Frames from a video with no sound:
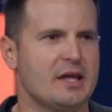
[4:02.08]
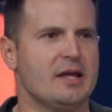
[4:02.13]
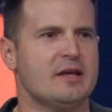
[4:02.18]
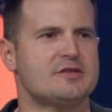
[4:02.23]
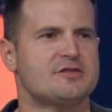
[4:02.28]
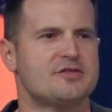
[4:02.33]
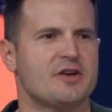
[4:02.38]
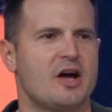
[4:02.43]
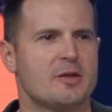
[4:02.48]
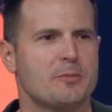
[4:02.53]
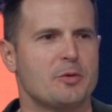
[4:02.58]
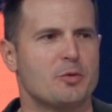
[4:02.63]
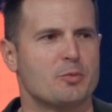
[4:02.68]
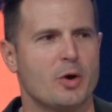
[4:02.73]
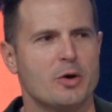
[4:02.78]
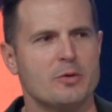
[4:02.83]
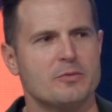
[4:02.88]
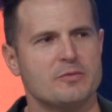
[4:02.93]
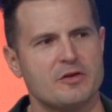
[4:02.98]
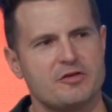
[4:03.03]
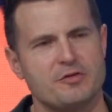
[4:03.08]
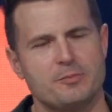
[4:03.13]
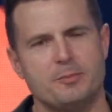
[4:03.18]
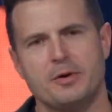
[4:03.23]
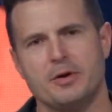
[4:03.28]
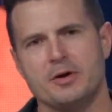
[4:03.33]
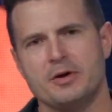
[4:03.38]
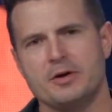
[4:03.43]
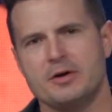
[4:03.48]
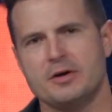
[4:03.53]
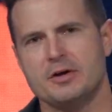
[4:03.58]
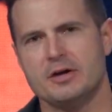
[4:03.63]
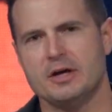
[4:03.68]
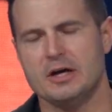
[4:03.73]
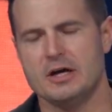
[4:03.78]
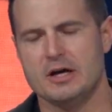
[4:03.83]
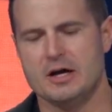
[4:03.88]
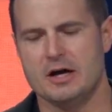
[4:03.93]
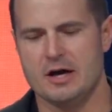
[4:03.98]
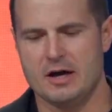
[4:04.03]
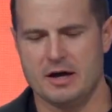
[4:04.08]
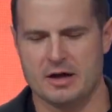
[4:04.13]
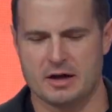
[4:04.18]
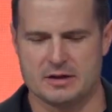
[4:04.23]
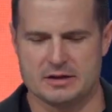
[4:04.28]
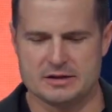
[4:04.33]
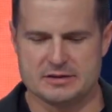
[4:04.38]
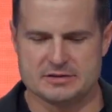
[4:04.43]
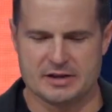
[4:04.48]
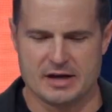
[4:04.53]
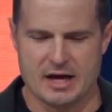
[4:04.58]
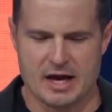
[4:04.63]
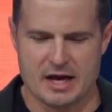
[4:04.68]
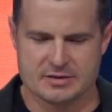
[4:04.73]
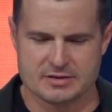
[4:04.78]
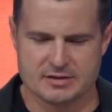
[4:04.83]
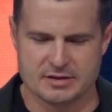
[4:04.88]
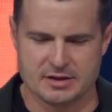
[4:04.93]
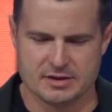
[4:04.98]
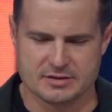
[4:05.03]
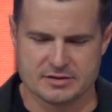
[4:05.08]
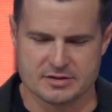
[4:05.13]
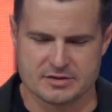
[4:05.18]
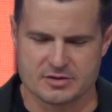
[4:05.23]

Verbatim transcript: King Solomon wrote this book, Ecclesiastes.